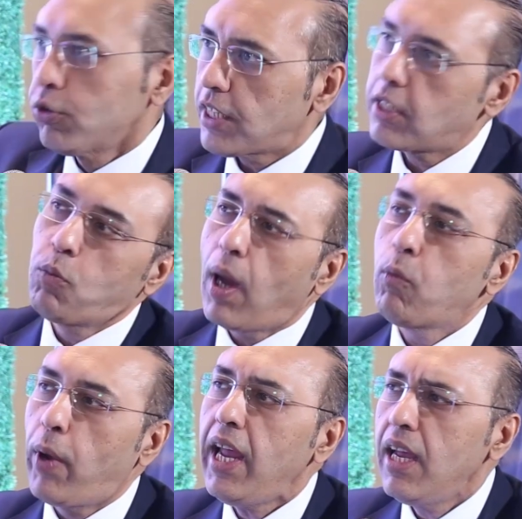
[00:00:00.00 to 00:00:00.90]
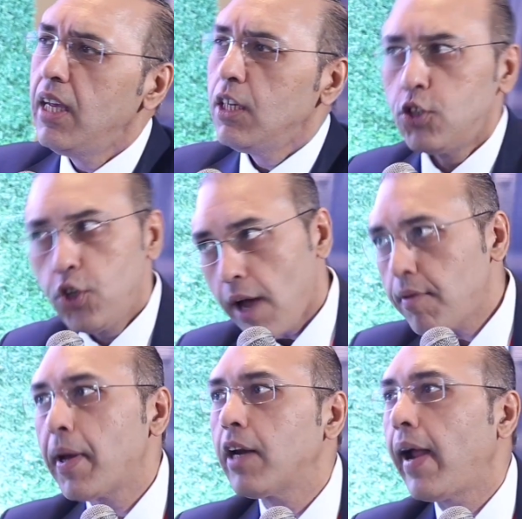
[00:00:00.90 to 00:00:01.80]
do this in one way. Do you
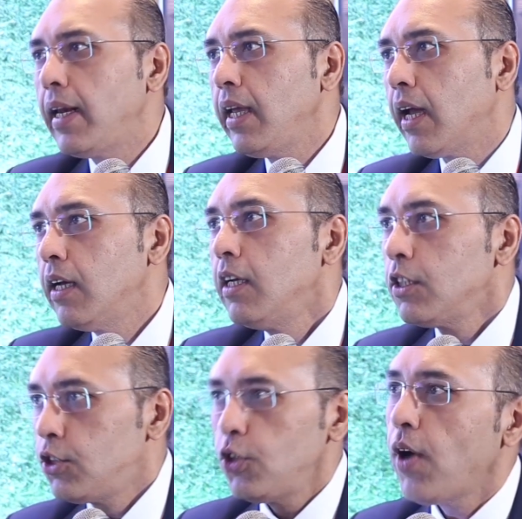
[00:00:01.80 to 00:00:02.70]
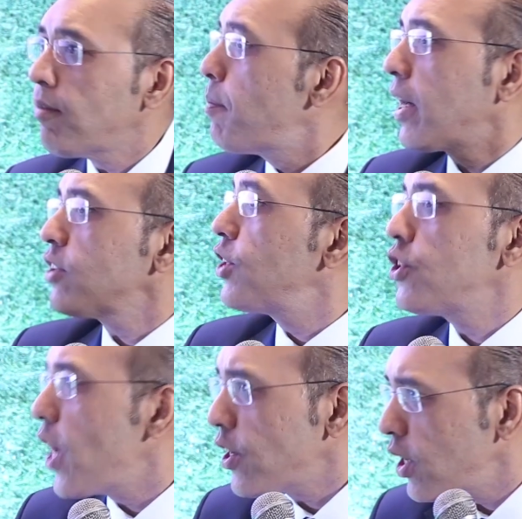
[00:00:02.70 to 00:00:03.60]
have a better idea? Do you have a better
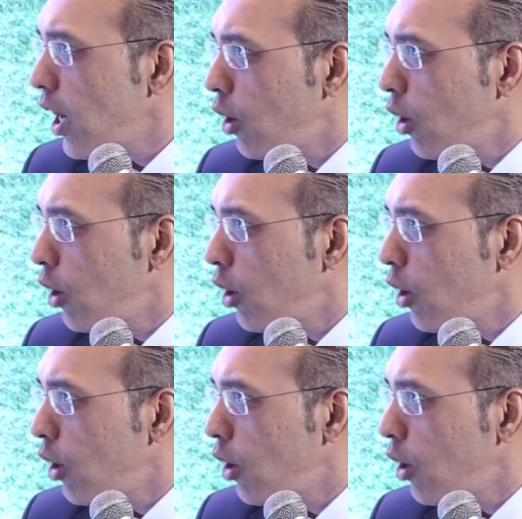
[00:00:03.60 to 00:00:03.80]
suggestion?